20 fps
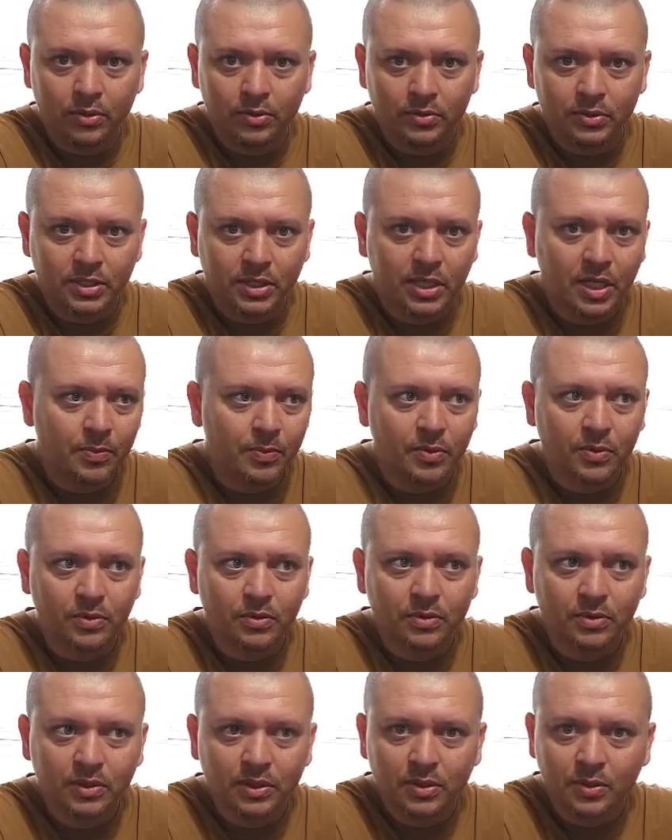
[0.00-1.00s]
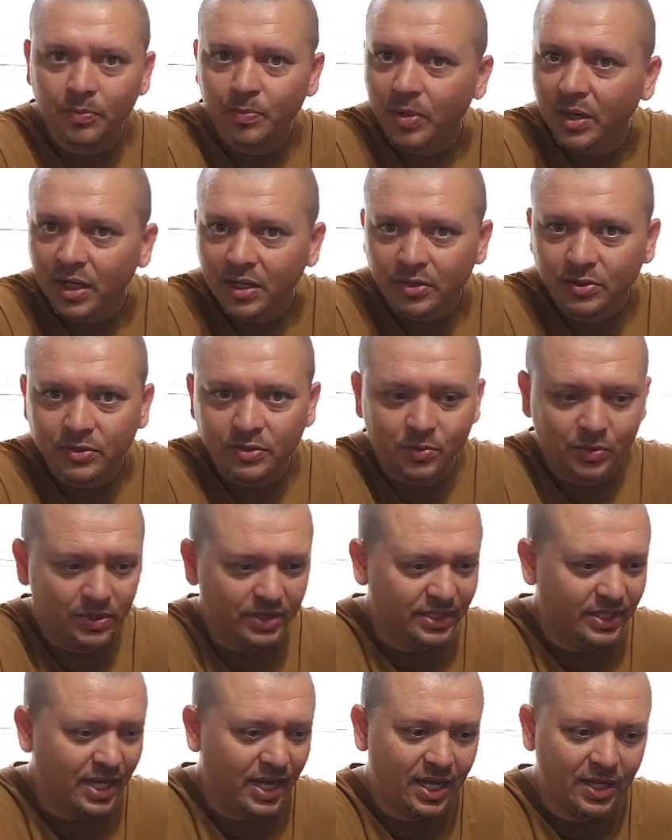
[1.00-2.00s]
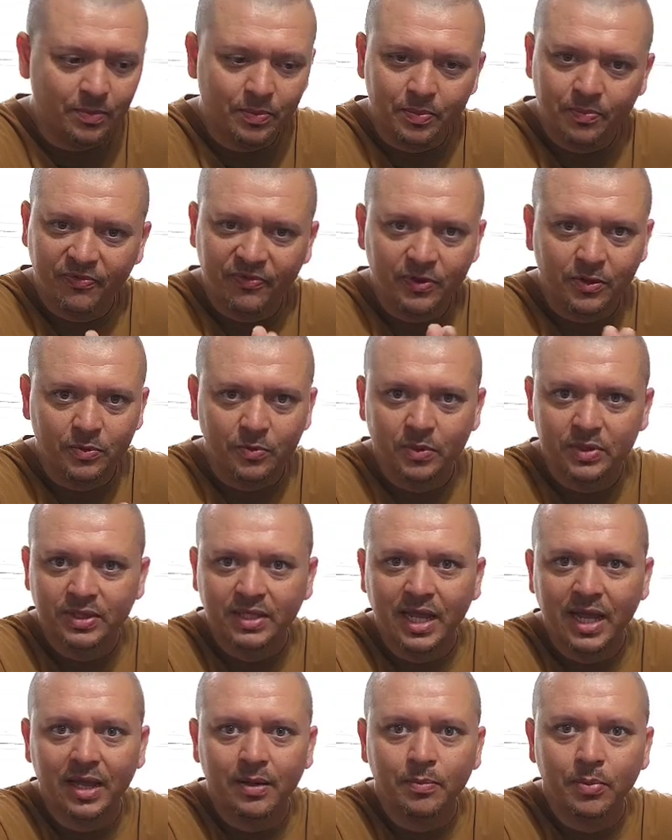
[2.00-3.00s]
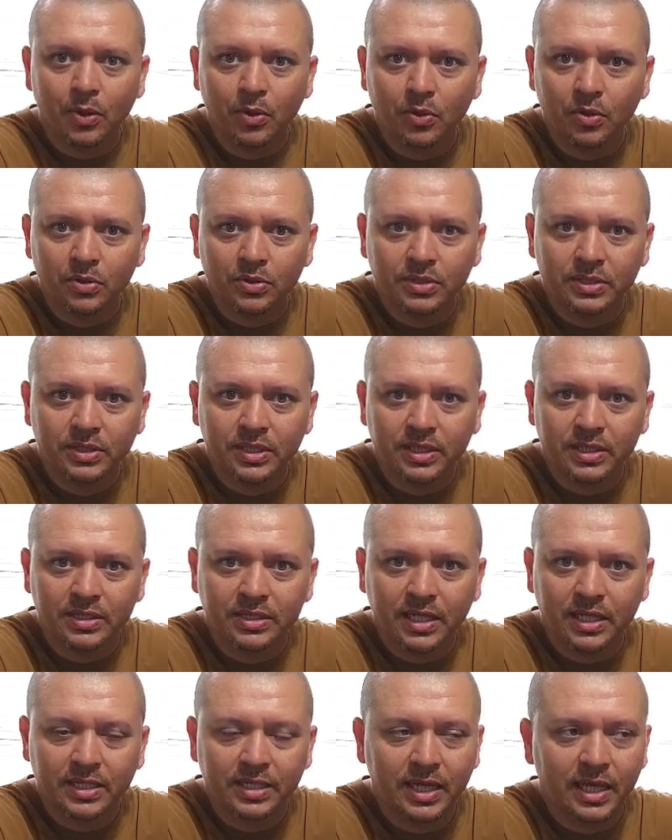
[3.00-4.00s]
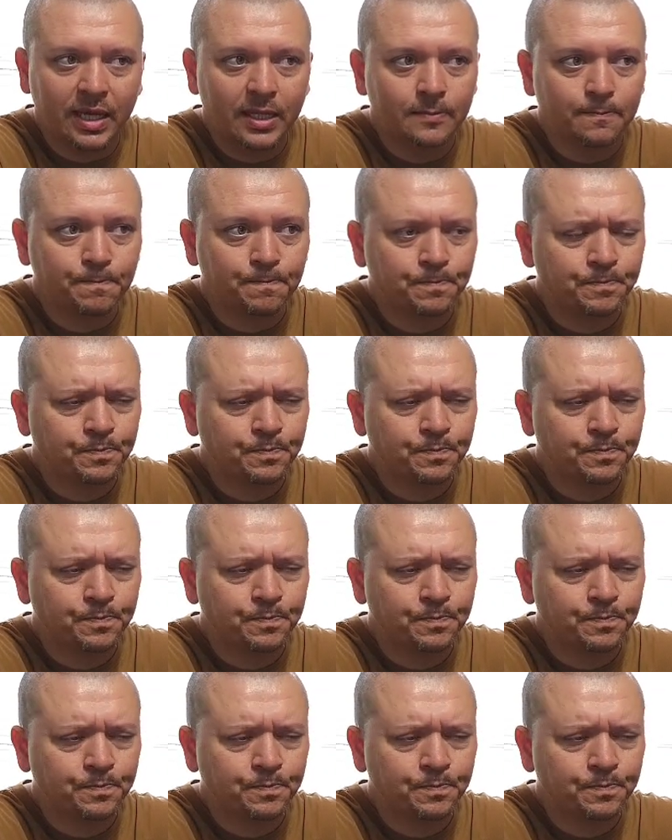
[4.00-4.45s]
There was a couple little puddles filled with tadpoles and things like that.